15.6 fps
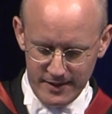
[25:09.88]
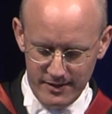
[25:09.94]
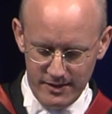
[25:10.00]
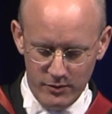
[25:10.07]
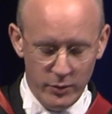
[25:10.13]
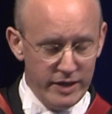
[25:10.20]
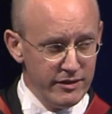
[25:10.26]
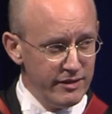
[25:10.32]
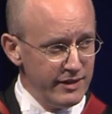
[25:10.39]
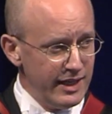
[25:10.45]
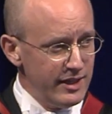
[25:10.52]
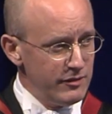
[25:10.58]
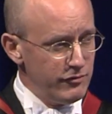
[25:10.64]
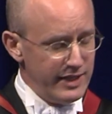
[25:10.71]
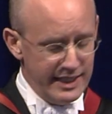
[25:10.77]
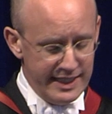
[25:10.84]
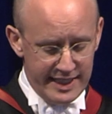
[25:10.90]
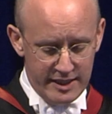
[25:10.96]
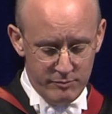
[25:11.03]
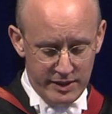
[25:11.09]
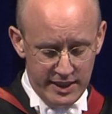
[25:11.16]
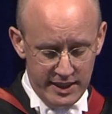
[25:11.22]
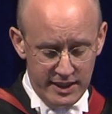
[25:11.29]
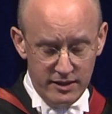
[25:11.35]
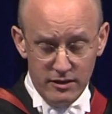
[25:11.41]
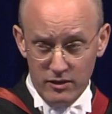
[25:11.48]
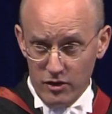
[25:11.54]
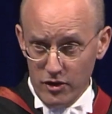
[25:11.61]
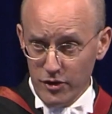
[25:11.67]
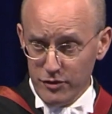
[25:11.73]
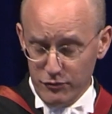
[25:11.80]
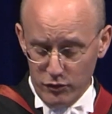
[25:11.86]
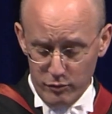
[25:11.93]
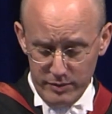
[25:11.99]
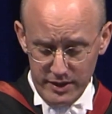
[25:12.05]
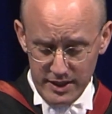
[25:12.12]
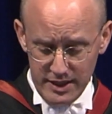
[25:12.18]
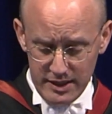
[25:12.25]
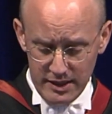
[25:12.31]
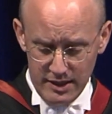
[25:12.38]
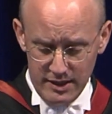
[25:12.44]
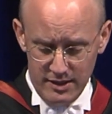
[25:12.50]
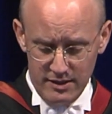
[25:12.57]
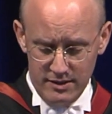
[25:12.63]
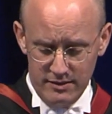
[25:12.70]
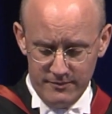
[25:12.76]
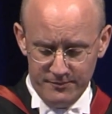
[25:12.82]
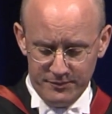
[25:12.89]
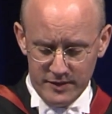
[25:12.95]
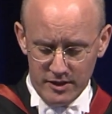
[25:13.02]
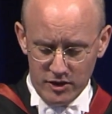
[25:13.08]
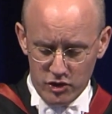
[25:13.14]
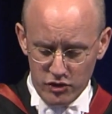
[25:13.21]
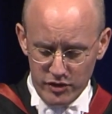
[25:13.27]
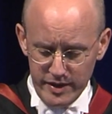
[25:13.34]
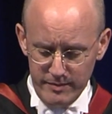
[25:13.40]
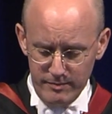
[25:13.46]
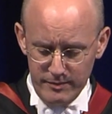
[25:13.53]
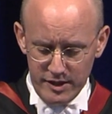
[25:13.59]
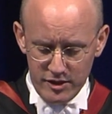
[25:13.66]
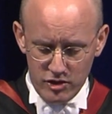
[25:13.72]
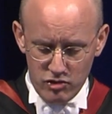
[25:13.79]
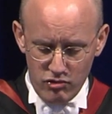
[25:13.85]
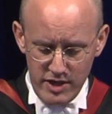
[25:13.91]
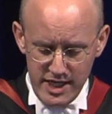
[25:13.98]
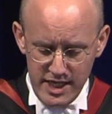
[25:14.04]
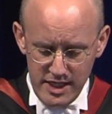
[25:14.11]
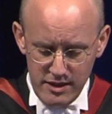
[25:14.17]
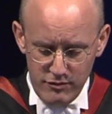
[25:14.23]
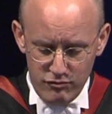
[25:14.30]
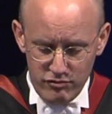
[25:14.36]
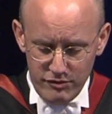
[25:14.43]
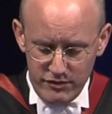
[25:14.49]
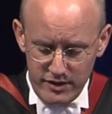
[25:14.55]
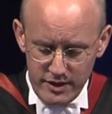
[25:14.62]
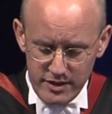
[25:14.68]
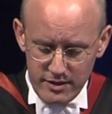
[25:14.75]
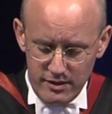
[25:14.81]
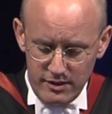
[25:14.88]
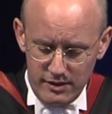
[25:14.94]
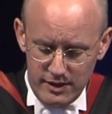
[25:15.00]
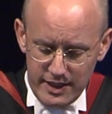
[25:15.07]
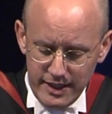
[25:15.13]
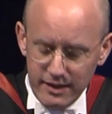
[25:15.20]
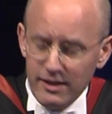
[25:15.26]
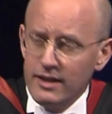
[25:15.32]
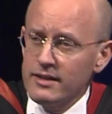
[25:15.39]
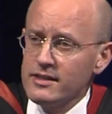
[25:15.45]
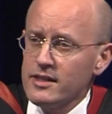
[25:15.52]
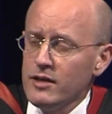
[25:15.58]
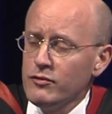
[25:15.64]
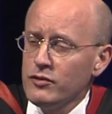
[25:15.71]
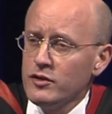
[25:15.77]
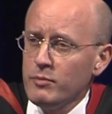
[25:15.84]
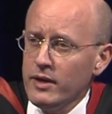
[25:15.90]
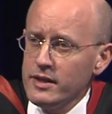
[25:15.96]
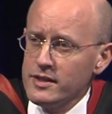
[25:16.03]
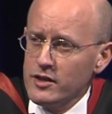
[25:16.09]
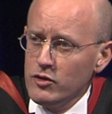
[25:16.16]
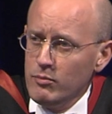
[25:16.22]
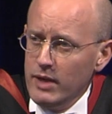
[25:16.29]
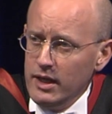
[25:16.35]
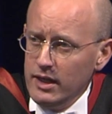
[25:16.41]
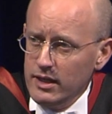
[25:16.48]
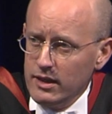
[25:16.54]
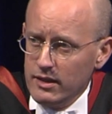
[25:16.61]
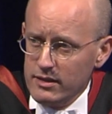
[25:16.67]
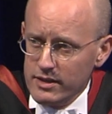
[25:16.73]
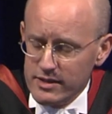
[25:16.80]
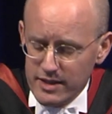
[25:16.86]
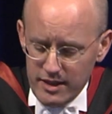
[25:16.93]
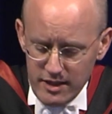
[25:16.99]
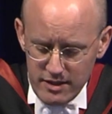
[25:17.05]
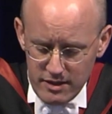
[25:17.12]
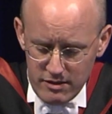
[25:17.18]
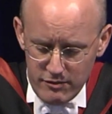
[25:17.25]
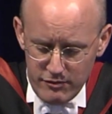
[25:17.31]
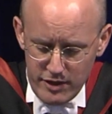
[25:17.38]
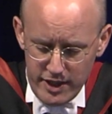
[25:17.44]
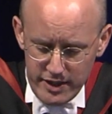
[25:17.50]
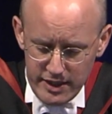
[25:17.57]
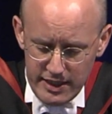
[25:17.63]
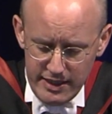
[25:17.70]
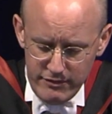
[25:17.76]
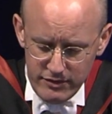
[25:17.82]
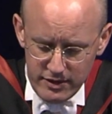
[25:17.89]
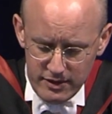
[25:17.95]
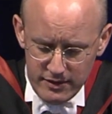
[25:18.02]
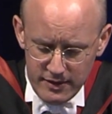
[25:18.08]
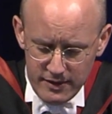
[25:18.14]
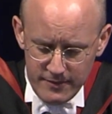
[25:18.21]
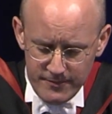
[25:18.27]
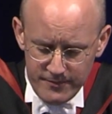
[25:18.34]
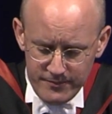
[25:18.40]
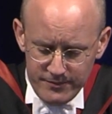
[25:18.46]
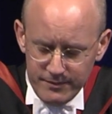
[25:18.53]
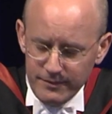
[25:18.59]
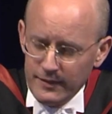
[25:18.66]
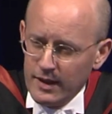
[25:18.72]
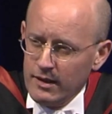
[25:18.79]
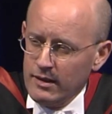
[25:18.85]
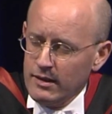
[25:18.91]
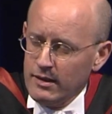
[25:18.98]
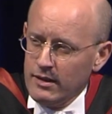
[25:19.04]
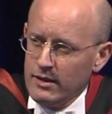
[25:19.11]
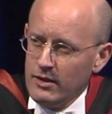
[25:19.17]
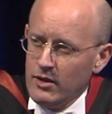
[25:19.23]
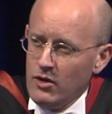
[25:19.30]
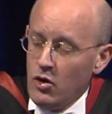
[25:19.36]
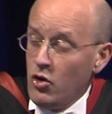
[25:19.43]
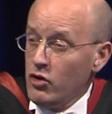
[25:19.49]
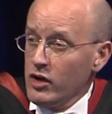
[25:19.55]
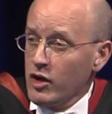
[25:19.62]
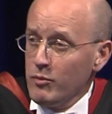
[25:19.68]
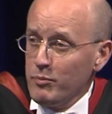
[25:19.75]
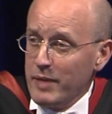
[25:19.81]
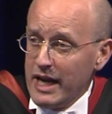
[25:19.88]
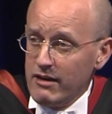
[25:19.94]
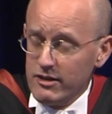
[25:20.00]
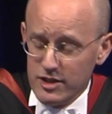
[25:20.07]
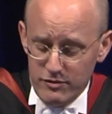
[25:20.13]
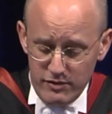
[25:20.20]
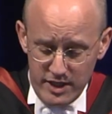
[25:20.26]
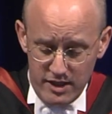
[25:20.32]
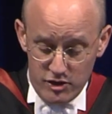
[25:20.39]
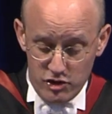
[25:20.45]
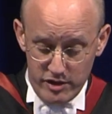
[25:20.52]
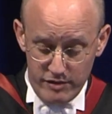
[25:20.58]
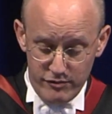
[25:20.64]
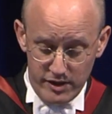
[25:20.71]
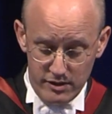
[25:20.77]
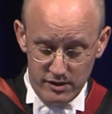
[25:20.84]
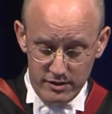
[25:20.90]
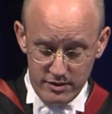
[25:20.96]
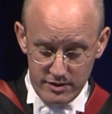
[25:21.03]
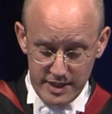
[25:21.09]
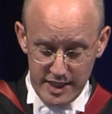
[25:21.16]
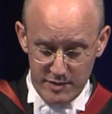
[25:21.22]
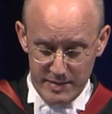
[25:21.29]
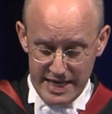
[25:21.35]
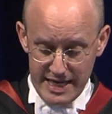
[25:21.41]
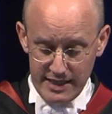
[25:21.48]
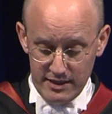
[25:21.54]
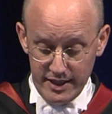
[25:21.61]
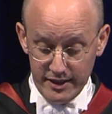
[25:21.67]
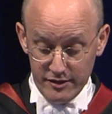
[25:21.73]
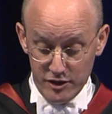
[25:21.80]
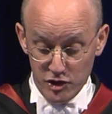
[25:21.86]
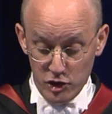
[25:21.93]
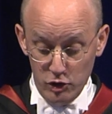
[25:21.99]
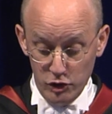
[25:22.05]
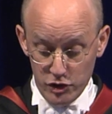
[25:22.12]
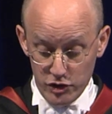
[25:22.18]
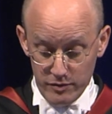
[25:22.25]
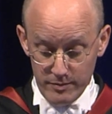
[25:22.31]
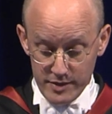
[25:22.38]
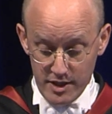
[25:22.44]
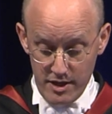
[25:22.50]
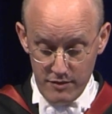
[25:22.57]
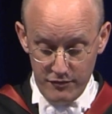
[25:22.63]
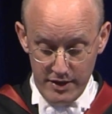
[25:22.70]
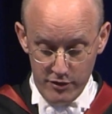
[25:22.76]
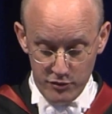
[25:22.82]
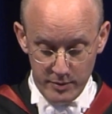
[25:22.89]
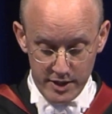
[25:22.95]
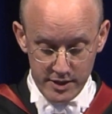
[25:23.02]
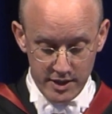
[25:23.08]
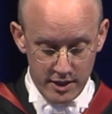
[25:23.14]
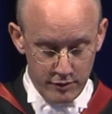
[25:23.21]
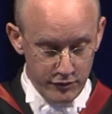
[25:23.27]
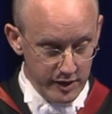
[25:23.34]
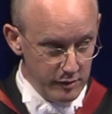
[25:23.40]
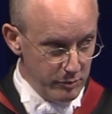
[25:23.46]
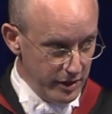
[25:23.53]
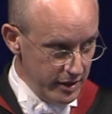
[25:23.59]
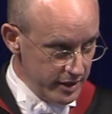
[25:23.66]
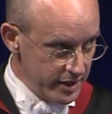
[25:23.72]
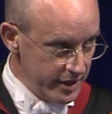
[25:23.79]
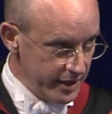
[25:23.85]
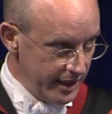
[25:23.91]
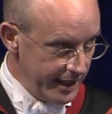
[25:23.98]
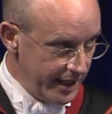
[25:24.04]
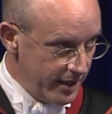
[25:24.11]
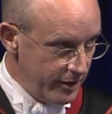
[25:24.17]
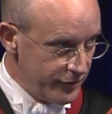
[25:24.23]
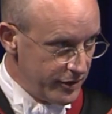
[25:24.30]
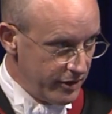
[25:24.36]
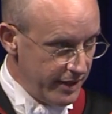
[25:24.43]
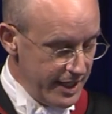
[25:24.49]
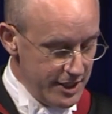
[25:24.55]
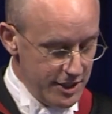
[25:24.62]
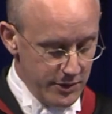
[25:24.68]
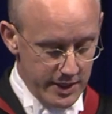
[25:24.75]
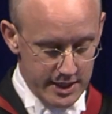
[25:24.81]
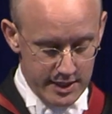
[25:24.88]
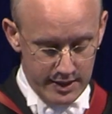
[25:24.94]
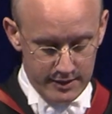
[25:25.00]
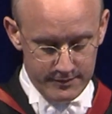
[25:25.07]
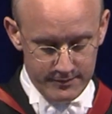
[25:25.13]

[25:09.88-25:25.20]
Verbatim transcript: Whether that valley be, God forbid, a grim and grave reversal like that suffered by so many at the center of 9 11, or a comparatively trivial setback like the doldrums I found myself in personally after graduating.